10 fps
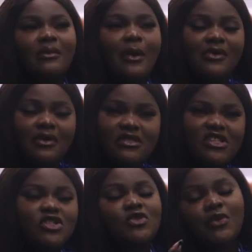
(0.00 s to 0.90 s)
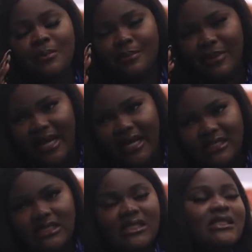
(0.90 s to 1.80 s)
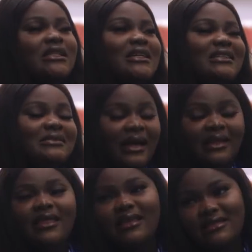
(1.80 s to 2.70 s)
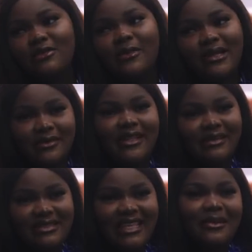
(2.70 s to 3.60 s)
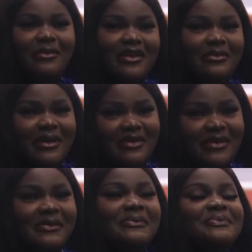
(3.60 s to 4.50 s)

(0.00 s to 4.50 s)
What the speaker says: My pronunciations were bad. I think it's still bad, but then it's getting better, by the way.